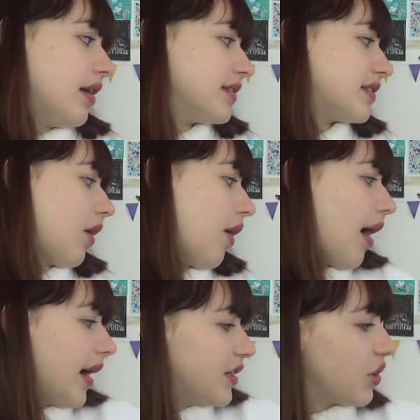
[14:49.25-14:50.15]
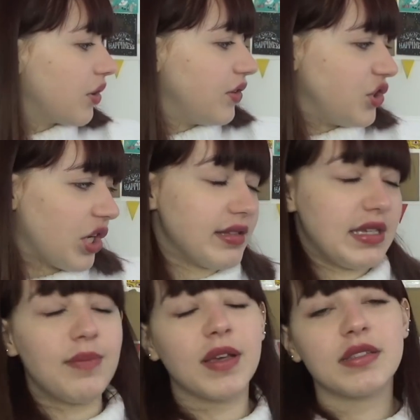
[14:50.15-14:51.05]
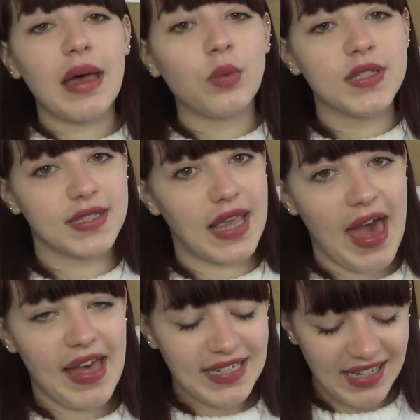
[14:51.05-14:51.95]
So I took the jersey because I was scared